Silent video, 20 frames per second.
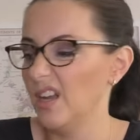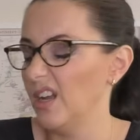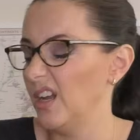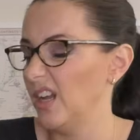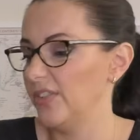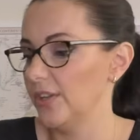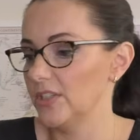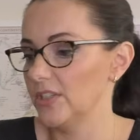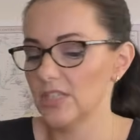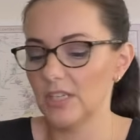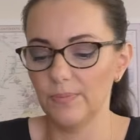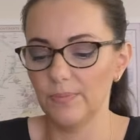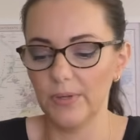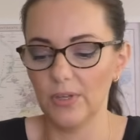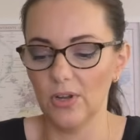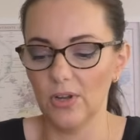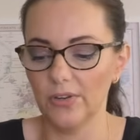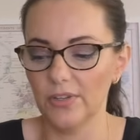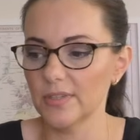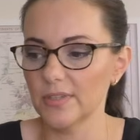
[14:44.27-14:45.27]
And then to be
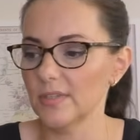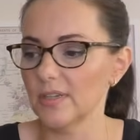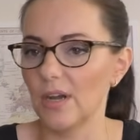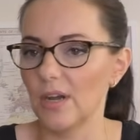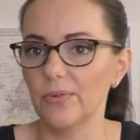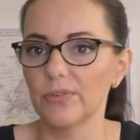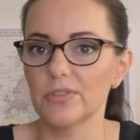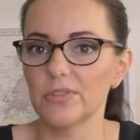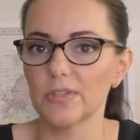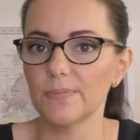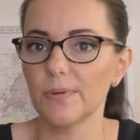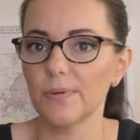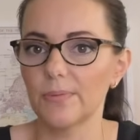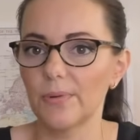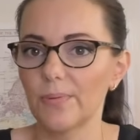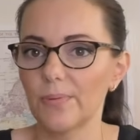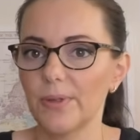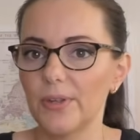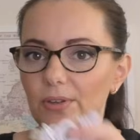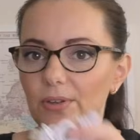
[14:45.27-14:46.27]
honest, I would just
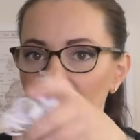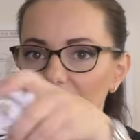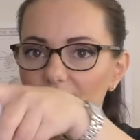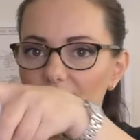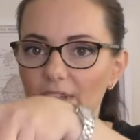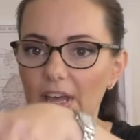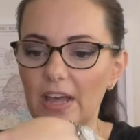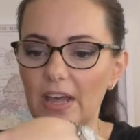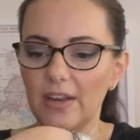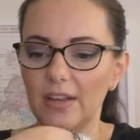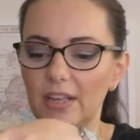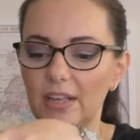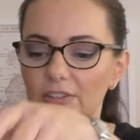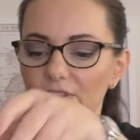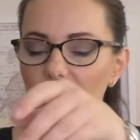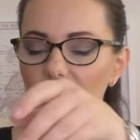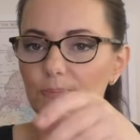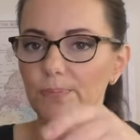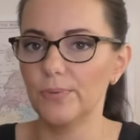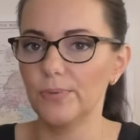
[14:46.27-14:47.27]
probably use that and
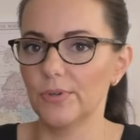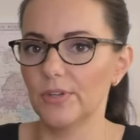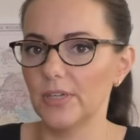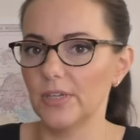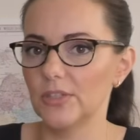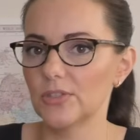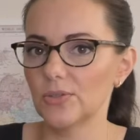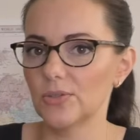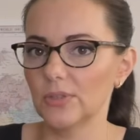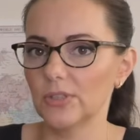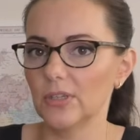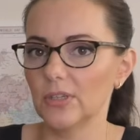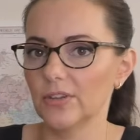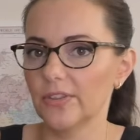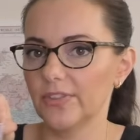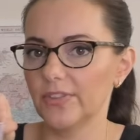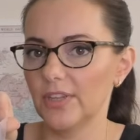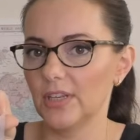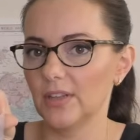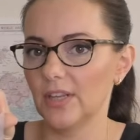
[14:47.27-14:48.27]
just put it into a little
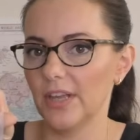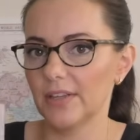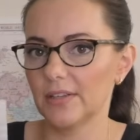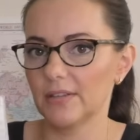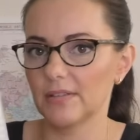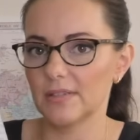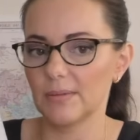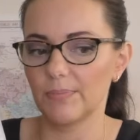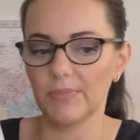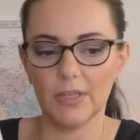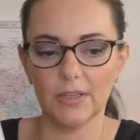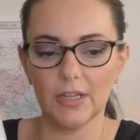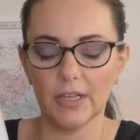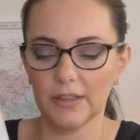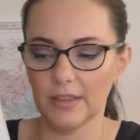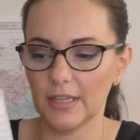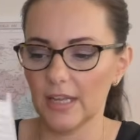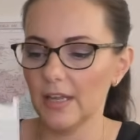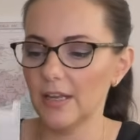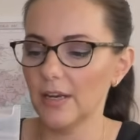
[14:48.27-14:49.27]
thing like something like
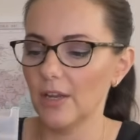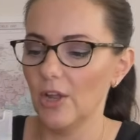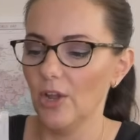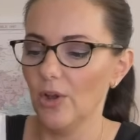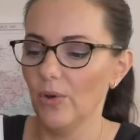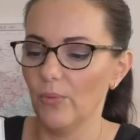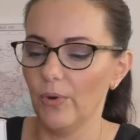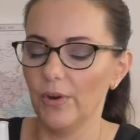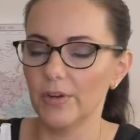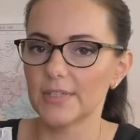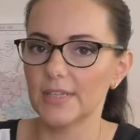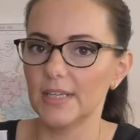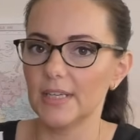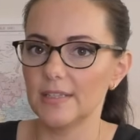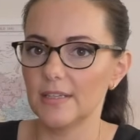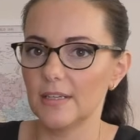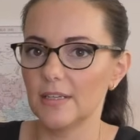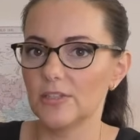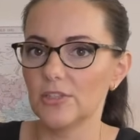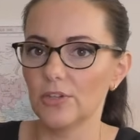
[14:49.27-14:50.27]
that, where it's
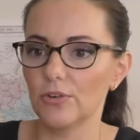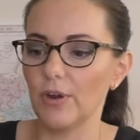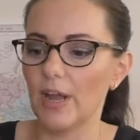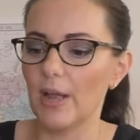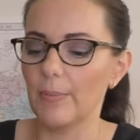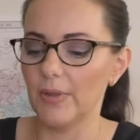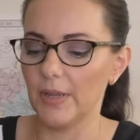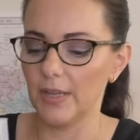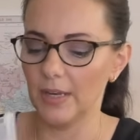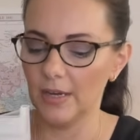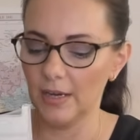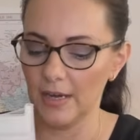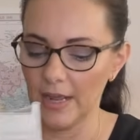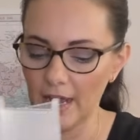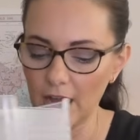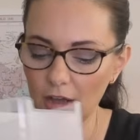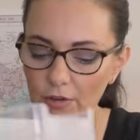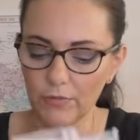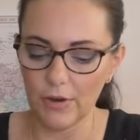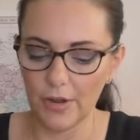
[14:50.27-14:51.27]
easier to grab in and
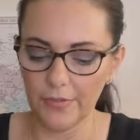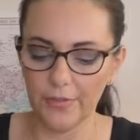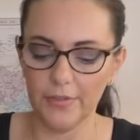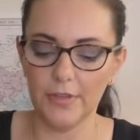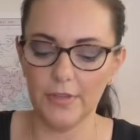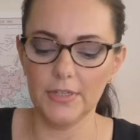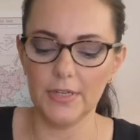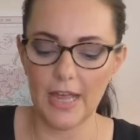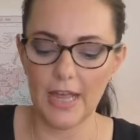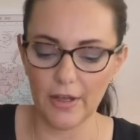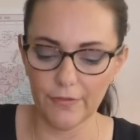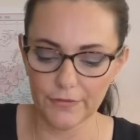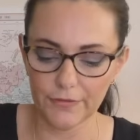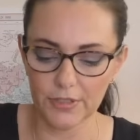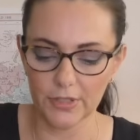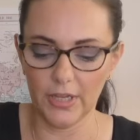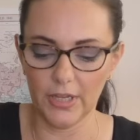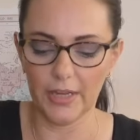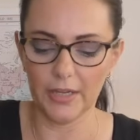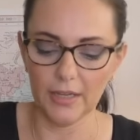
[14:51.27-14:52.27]
out rather than have to
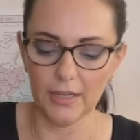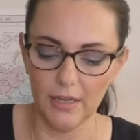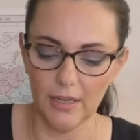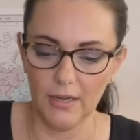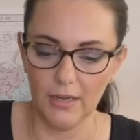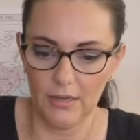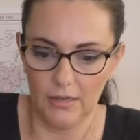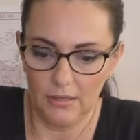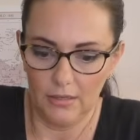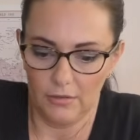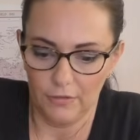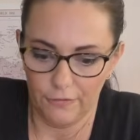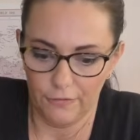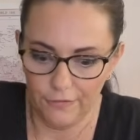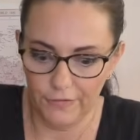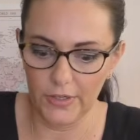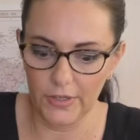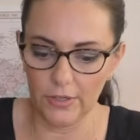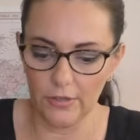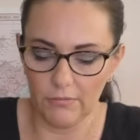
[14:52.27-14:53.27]
like
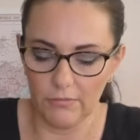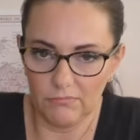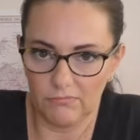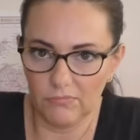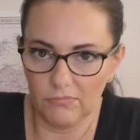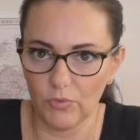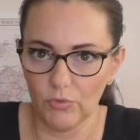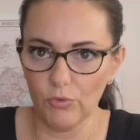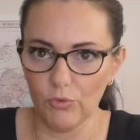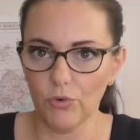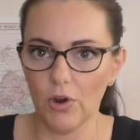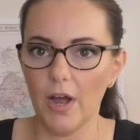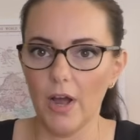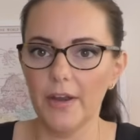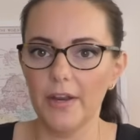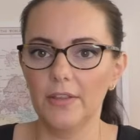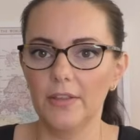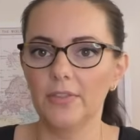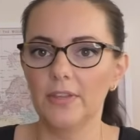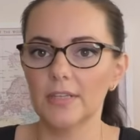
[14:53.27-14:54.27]
fit it right
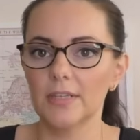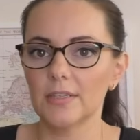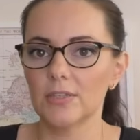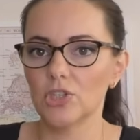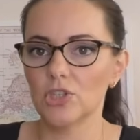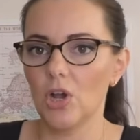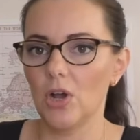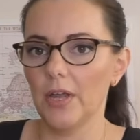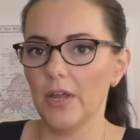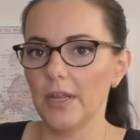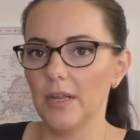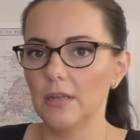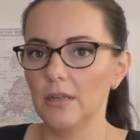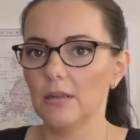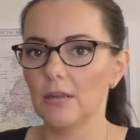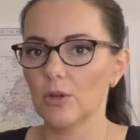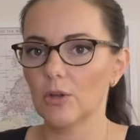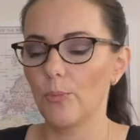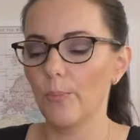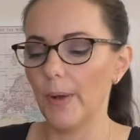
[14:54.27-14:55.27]
in this tiny
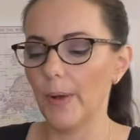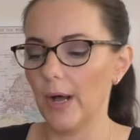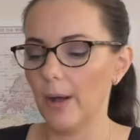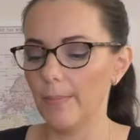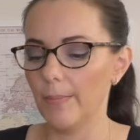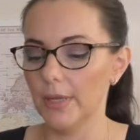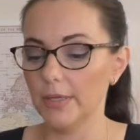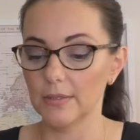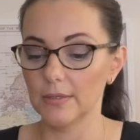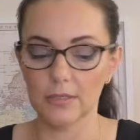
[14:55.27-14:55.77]
compartment.